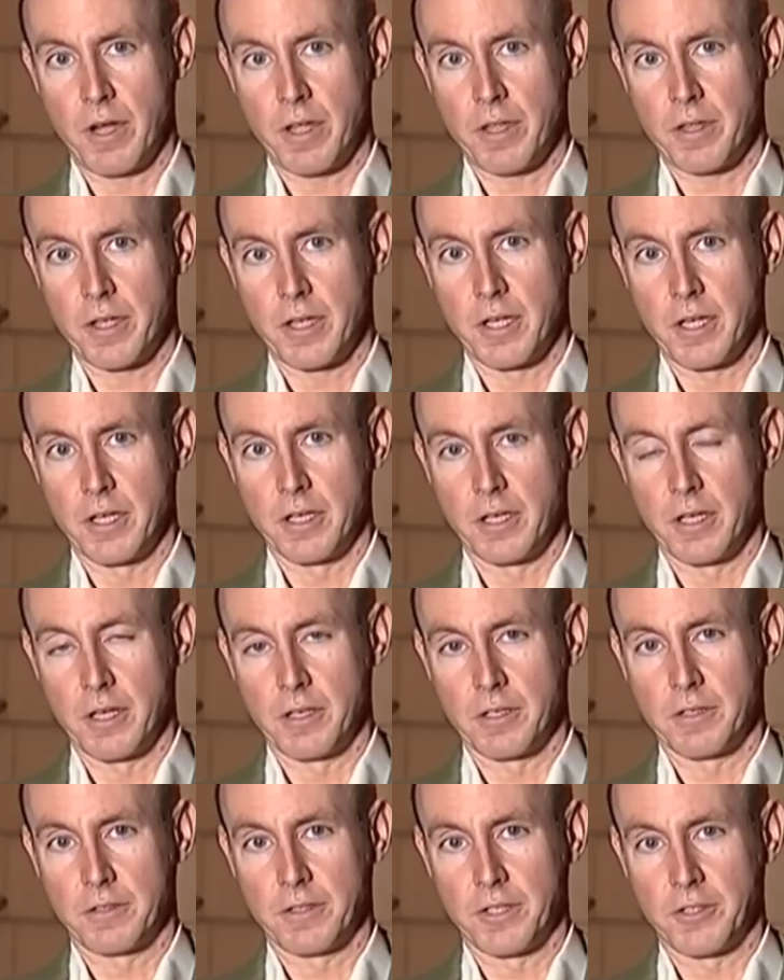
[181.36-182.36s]
rather
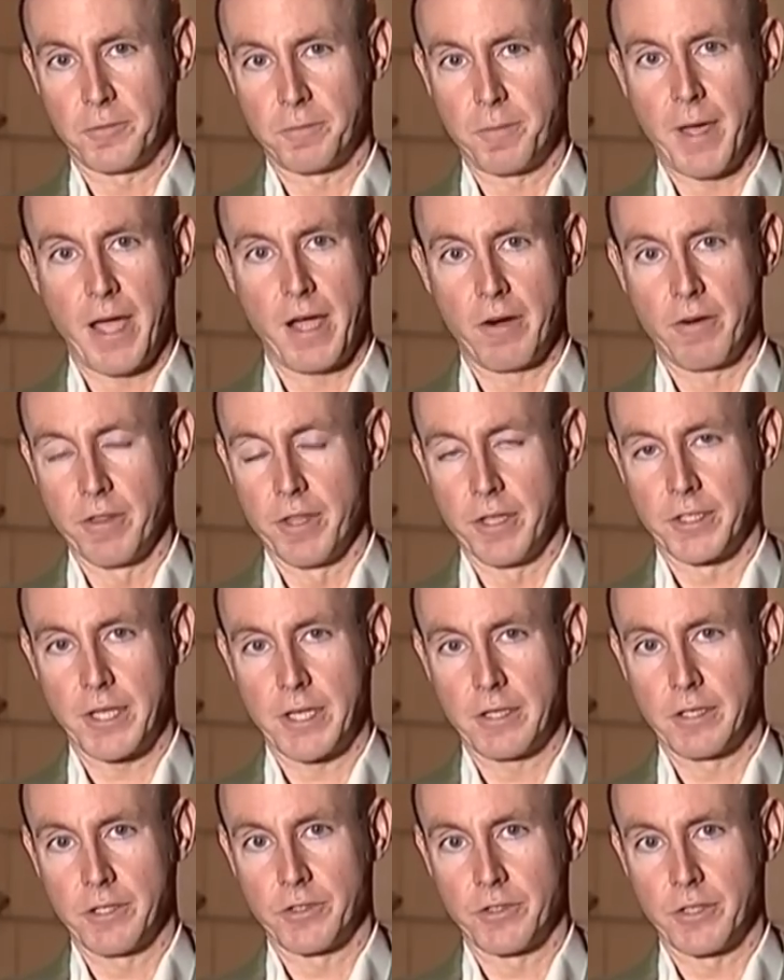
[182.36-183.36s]
despair at the
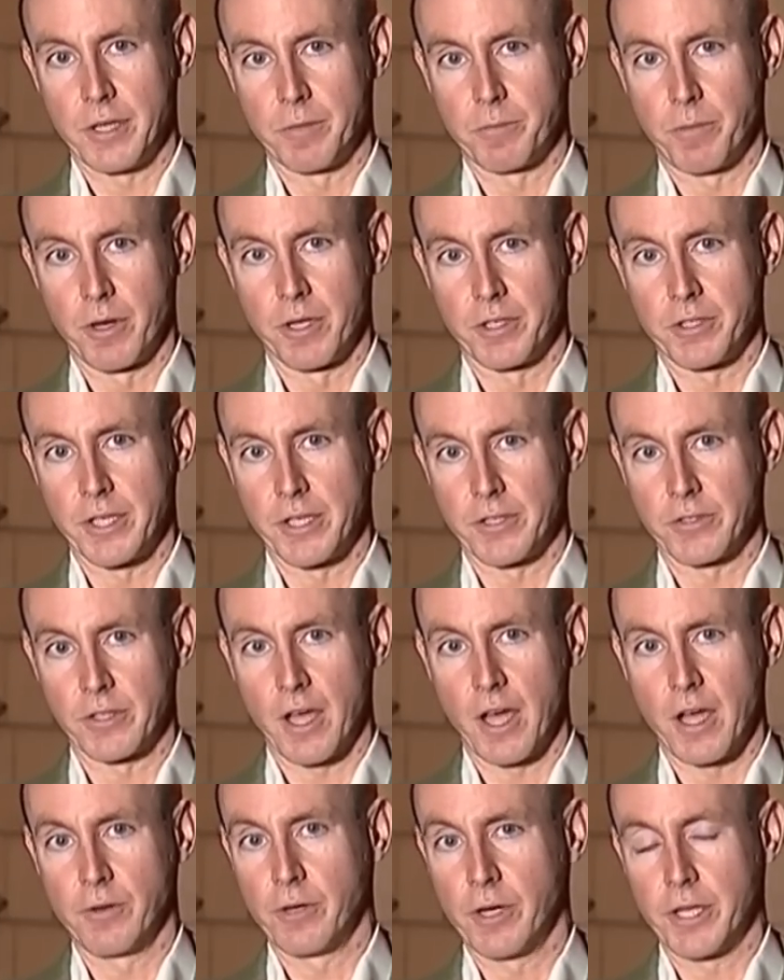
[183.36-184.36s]
tendency in politics
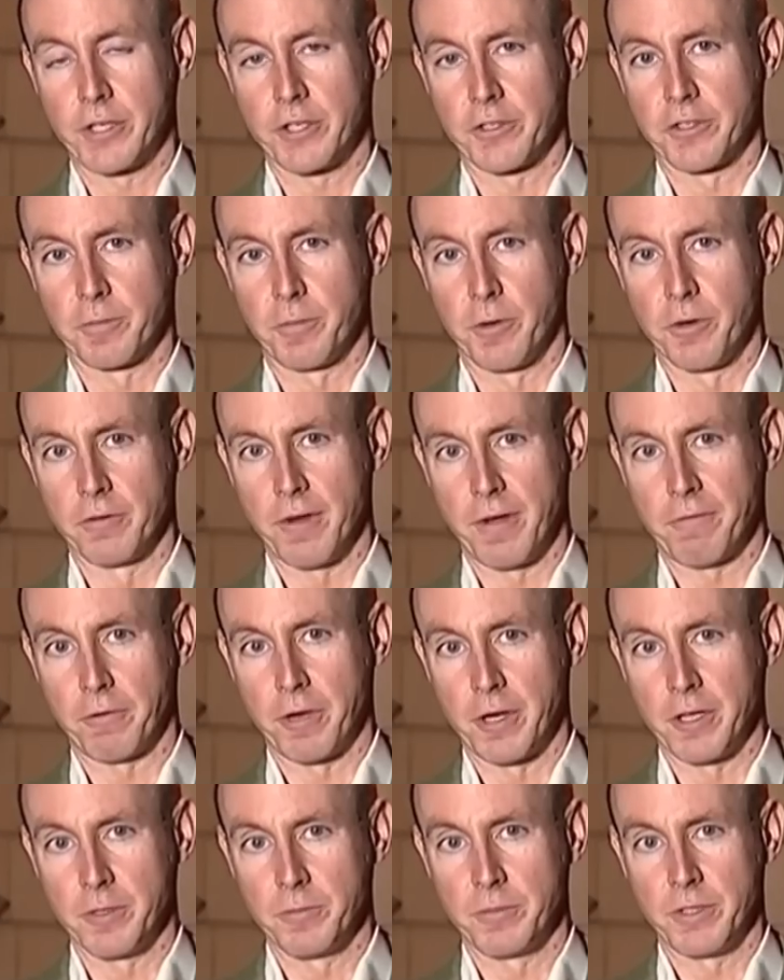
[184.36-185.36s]
only to support
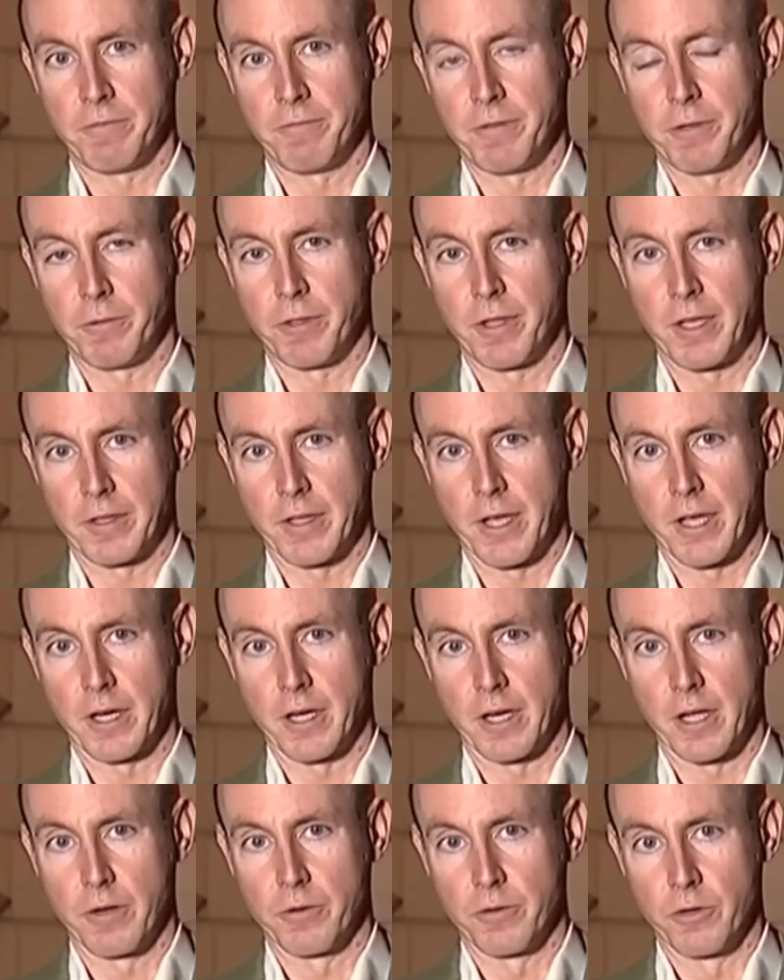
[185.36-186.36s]
referendums if you think they're
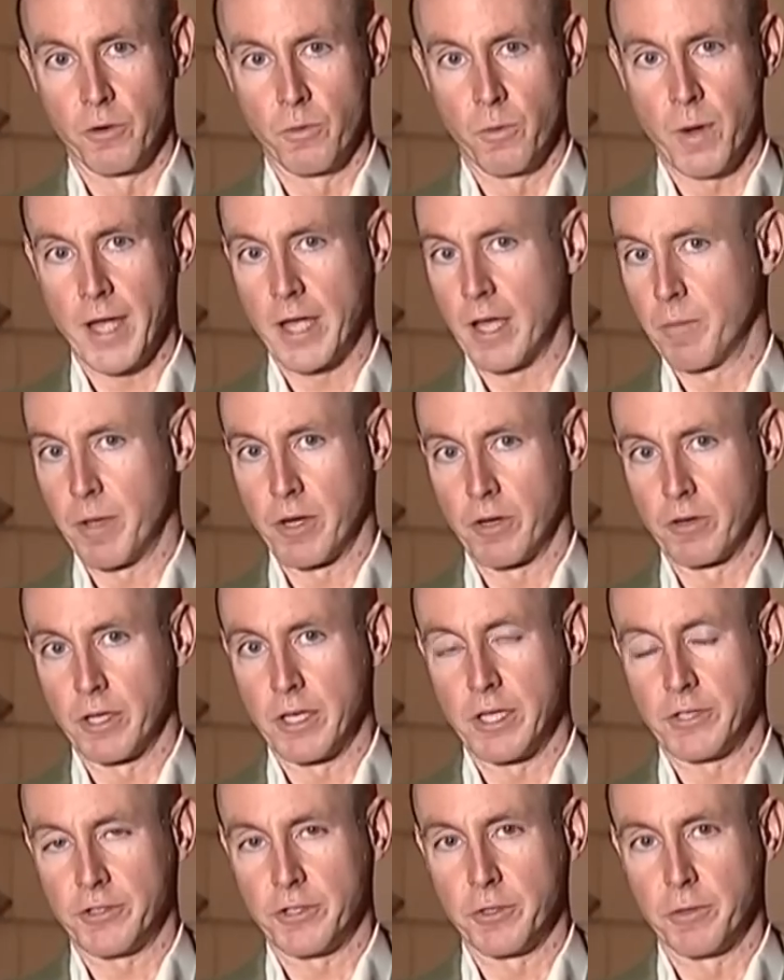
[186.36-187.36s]
going to go your way. I mean, on
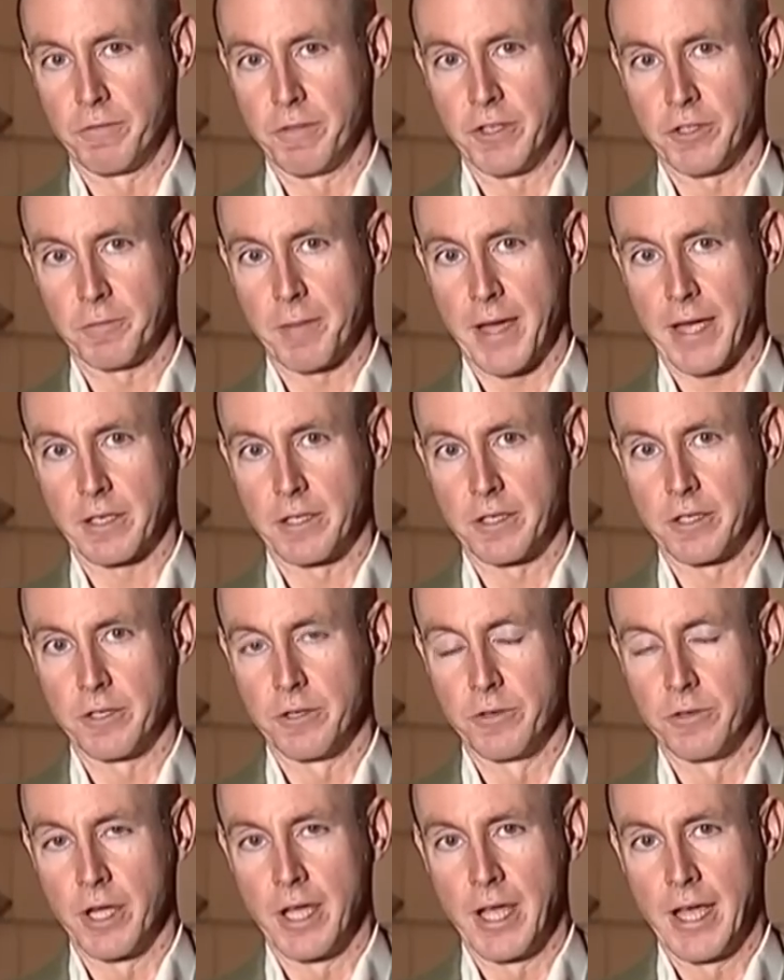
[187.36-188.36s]
an issue of this
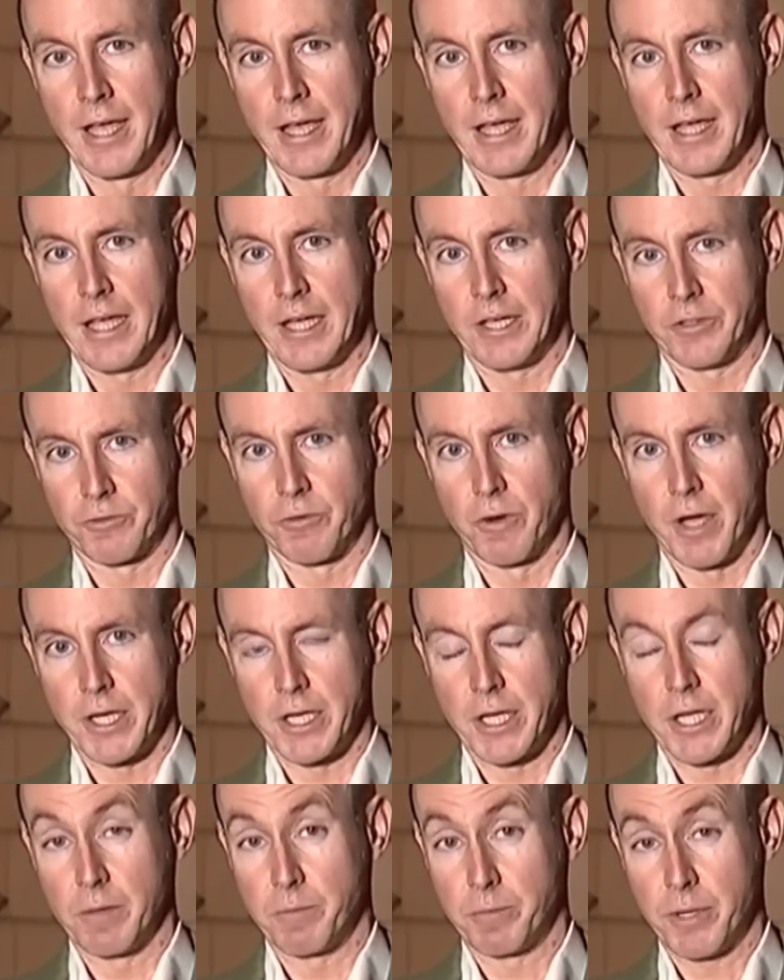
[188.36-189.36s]
magnitude, it's
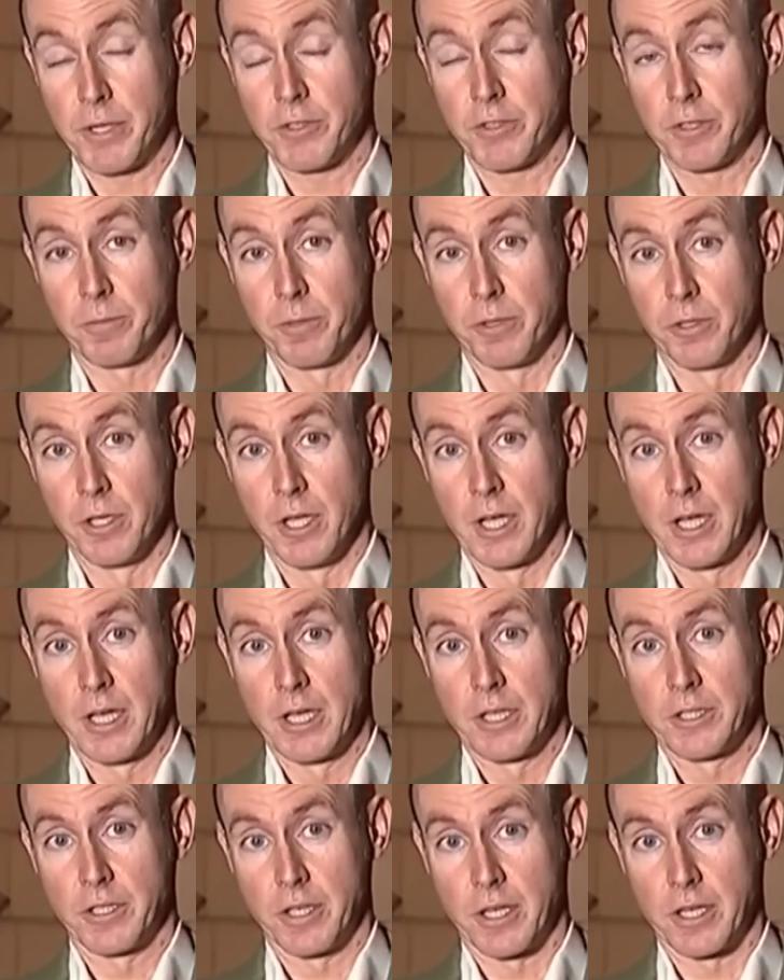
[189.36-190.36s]
right in principle
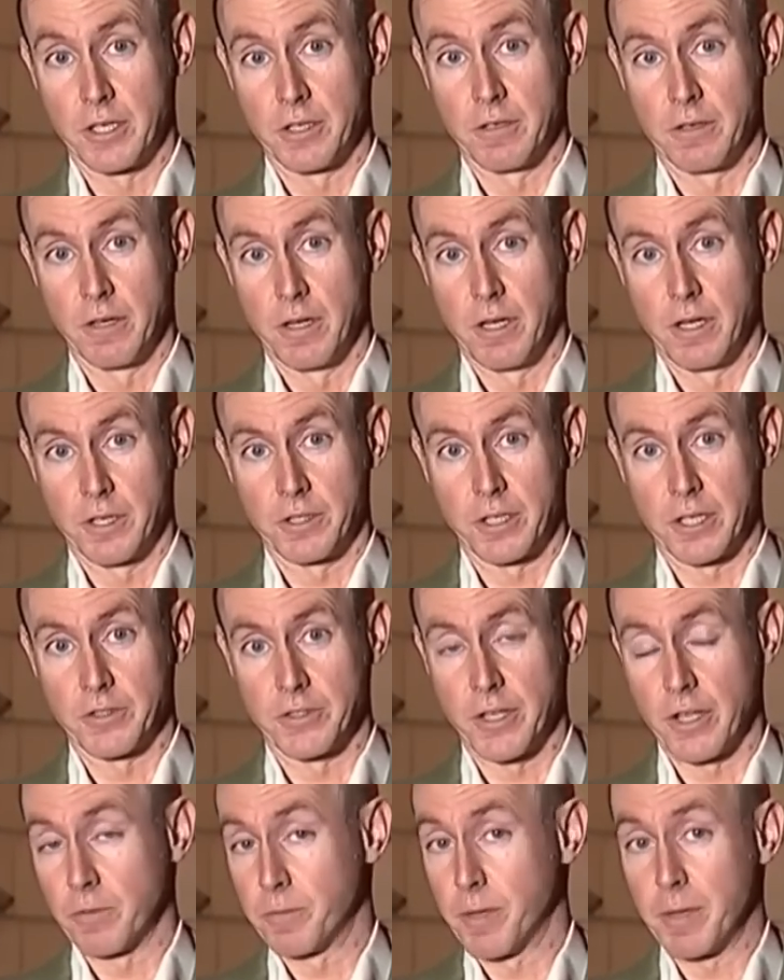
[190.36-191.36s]
to
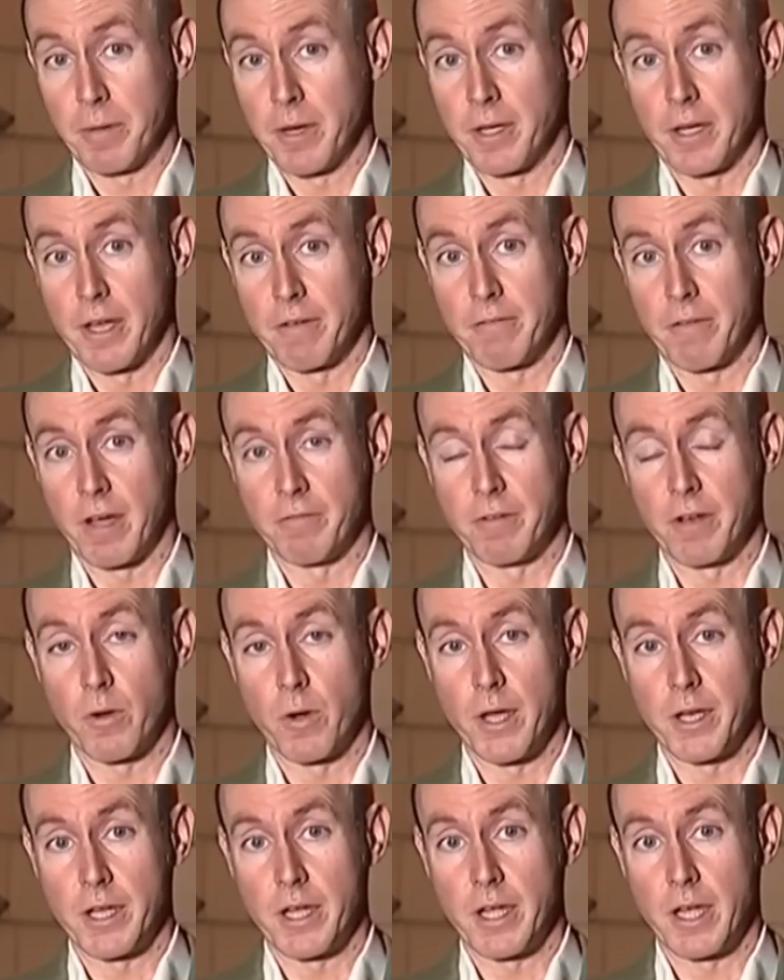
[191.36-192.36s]
consult the people, and I've
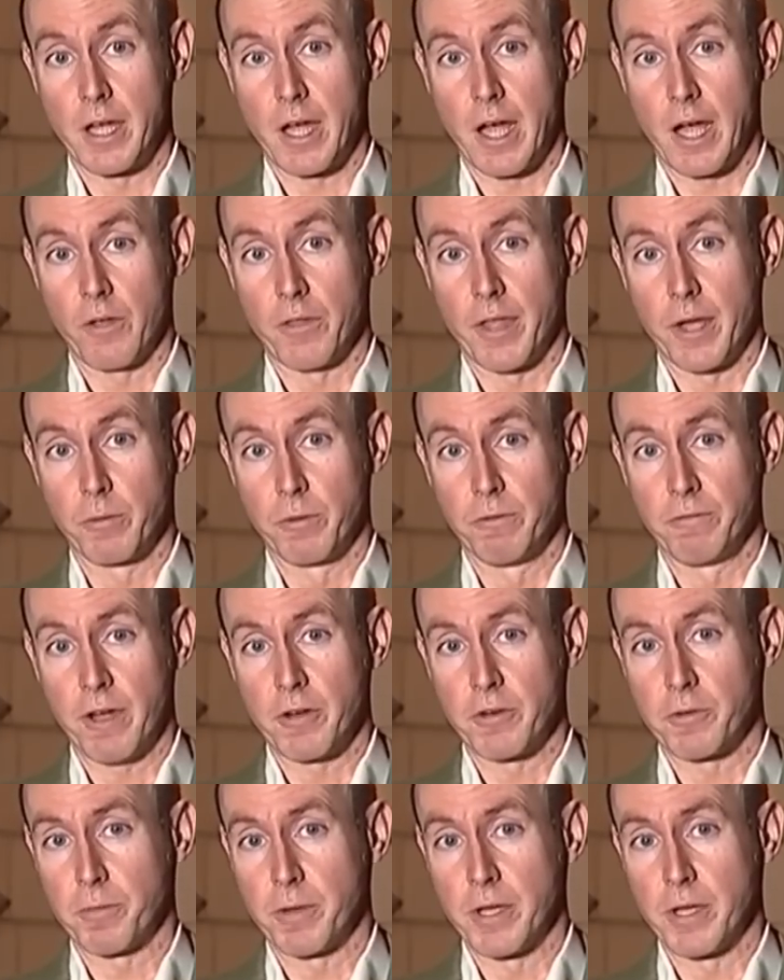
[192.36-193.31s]
no idea how they will vote.